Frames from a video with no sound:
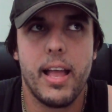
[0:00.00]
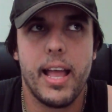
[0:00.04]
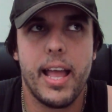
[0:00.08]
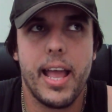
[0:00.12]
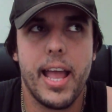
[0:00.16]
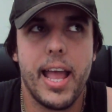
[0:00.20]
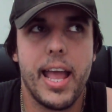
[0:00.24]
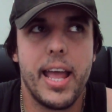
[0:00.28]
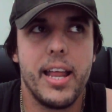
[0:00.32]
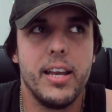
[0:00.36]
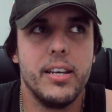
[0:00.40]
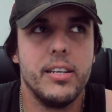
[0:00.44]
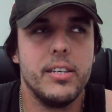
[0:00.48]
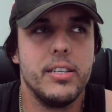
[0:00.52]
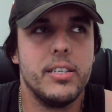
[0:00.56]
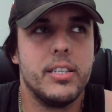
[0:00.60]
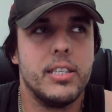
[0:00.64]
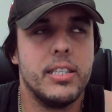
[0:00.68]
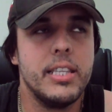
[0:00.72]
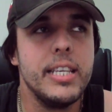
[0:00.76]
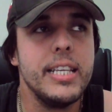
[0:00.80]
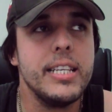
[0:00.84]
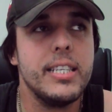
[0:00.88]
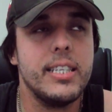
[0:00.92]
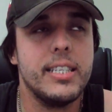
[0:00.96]
And
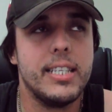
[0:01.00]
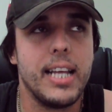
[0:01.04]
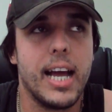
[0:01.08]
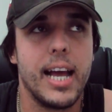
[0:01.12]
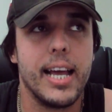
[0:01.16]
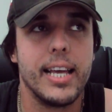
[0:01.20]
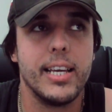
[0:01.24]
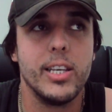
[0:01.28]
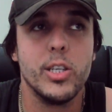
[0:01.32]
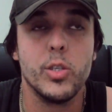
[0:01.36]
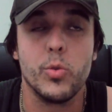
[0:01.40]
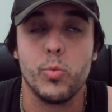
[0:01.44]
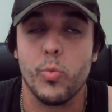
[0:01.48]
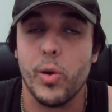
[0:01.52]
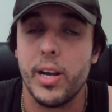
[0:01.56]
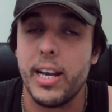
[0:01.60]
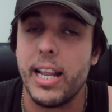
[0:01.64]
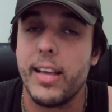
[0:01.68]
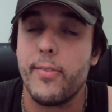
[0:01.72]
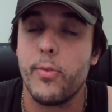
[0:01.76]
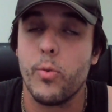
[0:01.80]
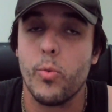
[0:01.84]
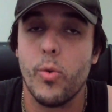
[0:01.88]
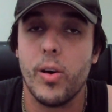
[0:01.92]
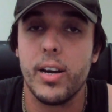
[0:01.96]
this day is when
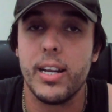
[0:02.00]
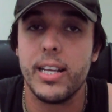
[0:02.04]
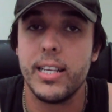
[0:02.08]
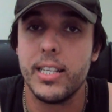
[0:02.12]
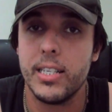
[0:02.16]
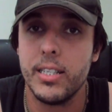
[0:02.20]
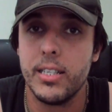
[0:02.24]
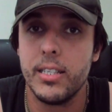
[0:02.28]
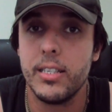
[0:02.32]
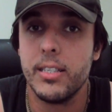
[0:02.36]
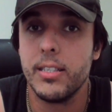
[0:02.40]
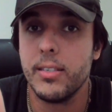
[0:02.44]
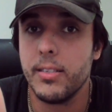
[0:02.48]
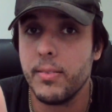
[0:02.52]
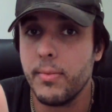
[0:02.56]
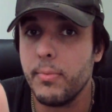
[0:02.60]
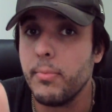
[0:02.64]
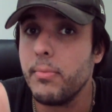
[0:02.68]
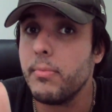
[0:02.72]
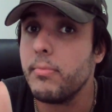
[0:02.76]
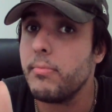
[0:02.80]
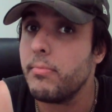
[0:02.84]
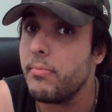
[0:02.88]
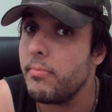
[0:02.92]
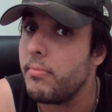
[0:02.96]
everyone is
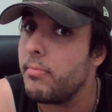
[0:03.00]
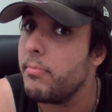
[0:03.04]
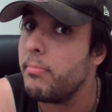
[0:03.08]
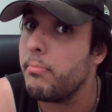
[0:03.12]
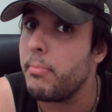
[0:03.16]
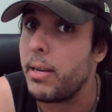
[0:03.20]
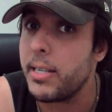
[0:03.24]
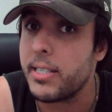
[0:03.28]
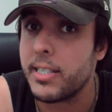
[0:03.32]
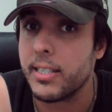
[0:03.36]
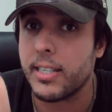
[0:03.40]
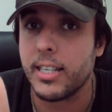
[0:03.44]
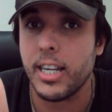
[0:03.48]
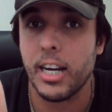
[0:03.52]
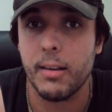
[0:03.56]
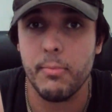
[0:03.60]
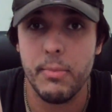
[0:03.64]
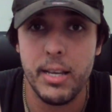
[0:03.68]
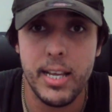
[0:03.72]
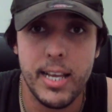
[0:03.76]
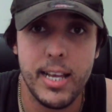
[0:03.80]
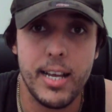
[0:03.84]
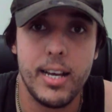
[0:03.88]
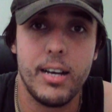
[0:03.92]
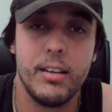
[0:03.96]
meant to come
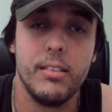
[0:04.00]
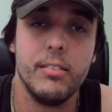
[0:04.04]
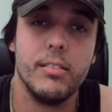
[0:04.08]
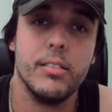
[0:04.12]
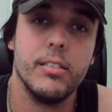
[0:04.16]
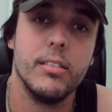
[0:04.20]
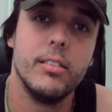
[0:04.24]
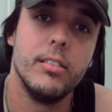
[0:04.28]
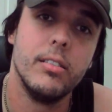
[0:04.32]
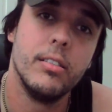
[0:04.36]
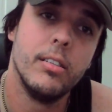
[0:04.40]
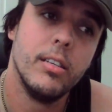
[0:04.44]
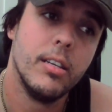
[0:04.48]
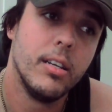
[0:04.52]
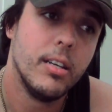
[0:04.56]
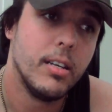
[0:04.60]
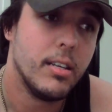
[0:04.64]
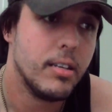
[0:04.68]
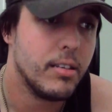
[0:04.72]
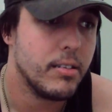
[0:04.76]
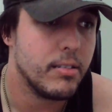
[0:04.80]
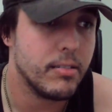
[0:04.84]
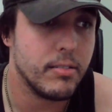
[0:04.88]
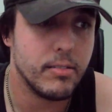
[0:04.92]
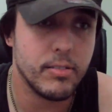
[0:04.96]
out and
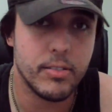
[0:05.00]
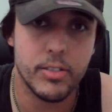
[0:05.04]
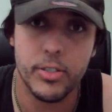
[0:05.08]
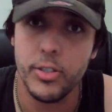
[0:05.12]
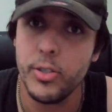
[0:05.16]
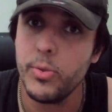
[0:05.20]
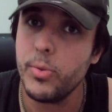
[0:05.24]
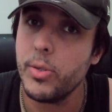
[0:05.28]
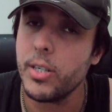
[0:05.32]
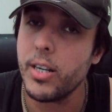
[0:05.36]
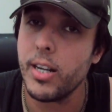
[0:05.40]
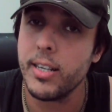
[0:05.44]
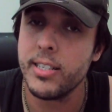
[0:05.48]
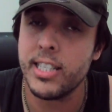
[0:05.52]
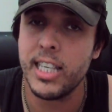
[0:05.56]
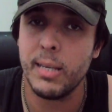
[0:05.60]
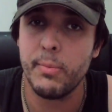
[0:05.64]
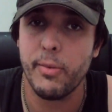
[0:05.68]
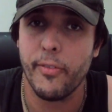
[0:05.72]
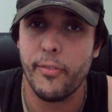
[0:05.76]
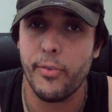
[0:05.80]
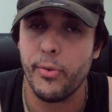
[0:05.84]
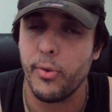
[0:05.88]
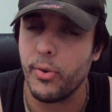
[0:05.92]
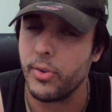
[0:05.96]
do what I said
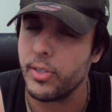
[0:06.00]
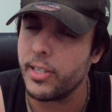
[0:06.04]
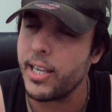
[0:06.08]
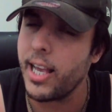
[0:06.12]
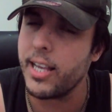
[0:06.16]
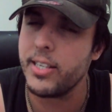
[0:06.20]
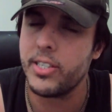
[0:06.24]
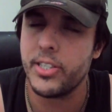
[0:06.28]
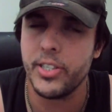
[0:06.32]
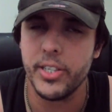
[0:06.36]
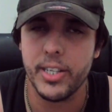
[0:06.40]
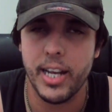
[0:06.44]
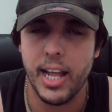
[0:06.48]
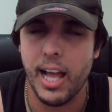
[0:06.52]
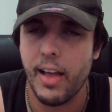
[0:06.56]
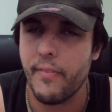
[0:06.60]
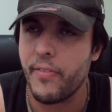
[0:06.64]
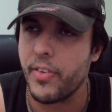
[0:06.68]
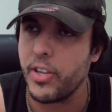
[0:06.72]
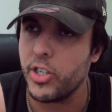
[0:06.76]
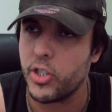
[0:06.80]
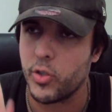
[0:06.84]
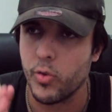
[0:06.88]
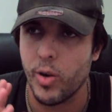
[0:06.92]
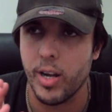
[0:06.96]
before. Yes, you'd have
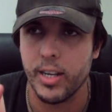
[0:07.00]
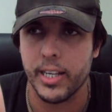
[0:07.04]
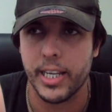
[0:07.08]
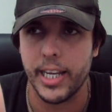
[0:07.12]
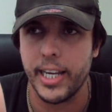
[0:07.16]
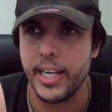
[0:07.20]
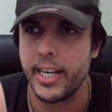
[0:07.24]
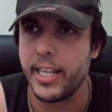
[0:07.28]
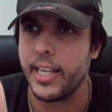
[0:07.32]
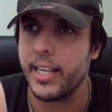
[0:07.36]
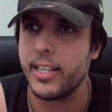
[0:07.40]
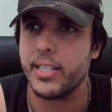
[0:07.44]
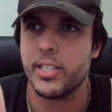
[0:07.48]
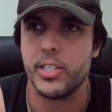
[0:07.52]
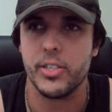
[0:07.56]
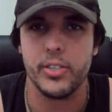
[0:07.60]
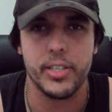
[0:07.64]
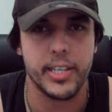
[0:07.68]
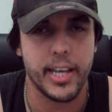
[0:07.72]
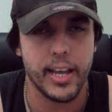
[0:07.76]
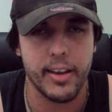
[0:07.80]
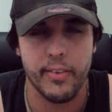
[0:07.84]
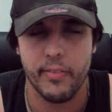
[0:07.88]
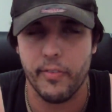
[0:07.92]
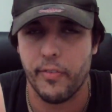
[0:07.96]
your drunk idiots who'd
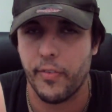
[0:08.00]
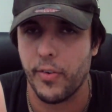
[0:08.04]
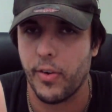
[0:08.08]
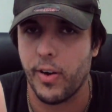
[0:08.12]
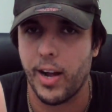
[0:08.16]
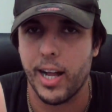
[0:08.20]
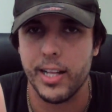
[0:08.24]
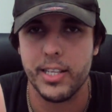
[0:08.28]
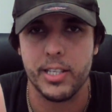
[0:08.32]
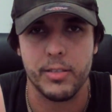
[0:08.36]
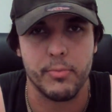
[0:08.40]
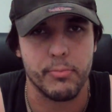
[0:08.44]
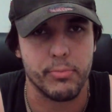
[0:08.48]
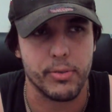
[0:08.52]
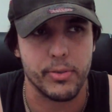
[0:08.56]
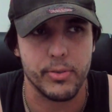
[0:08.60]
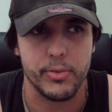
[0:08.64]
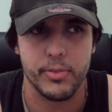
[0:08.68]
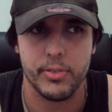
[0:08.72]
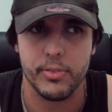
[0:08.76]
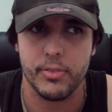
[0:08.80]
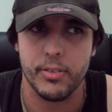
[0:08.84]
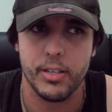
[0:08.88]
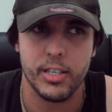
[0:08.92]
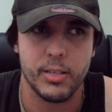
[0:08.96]
get in fights and
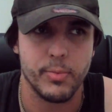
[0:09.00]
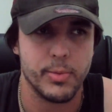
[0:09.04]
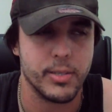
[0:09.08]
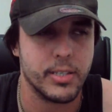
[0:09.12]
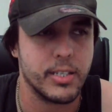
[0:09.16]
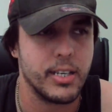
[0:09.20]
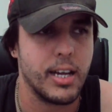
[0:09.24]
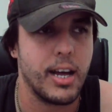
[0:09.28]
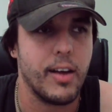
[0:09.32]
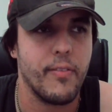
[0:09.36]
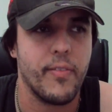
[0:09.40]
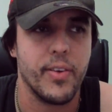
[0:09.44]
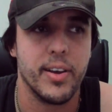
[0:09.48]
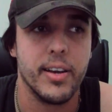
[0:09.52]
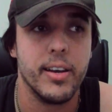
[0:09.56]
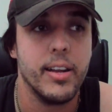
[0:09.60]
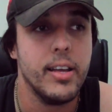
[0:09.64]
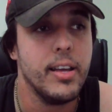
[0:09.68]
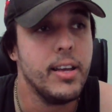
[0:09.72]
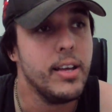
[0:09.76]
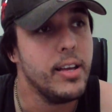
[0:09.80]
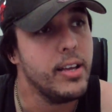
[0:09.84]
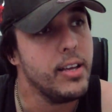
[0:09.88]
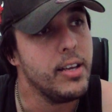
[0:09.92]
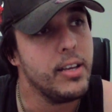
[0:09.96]
brawls and all that sort of stuff. And
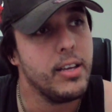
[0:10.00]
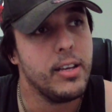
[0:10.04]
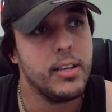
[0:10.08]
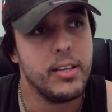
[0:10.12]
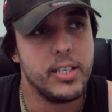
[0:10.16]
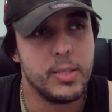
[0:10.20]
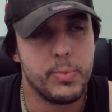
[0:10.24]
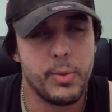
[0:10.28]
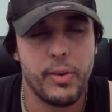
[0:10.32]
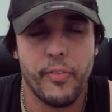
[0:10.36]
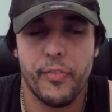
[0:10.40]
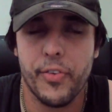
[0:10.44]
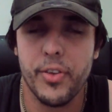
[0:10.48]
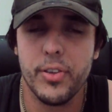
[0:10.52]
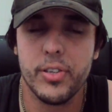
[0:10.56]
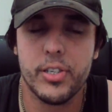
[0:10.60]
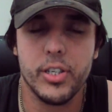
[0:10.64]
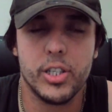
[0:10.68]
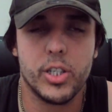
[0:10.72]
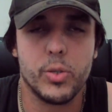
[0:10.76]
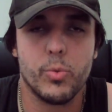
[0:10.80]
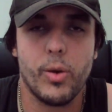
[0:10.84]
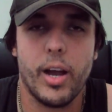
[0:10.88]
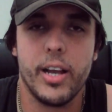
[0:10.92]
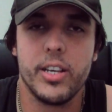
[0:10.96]
there's been a few
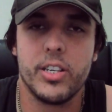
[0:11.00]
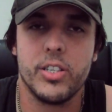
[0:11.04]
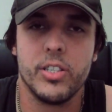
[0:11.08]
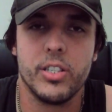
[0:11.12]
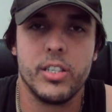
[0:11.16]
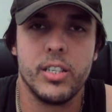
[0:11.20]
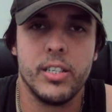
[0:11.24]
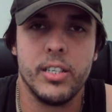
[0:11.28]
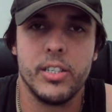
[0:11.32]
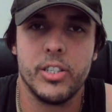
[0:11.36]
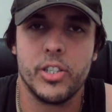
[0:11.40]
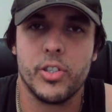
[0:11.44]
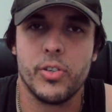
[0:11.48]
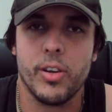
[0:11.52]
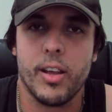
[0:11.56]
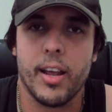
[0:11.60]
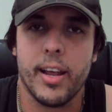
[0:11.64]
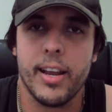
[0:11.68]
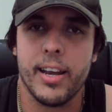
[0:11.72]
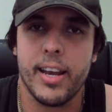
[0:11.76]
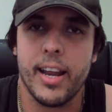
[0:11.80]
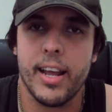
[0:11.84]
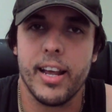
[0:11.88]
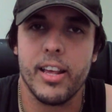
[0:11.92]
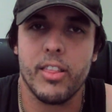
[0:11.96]
situations in
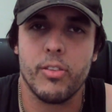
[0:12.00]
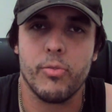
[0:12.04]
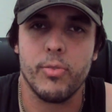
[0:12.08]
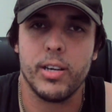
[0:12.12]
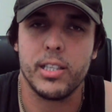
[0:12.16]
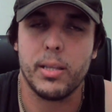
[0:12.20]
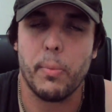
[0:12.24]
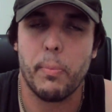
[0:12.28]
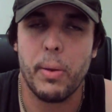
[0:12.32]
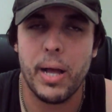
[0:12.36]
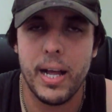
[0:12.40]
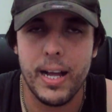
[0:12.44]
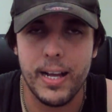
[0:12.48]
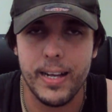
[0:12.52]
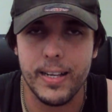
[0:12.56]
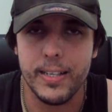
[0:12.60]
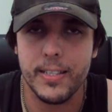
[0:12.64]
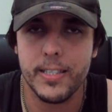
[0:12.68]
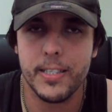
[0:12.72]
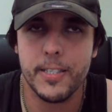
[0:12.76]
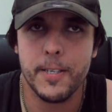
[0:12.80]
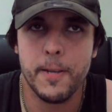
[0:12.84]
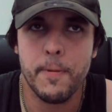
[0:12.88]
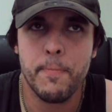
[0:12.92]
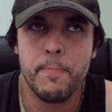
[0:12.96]
Australia Day throughout the
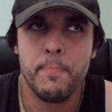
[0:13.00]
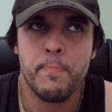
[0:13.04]
past.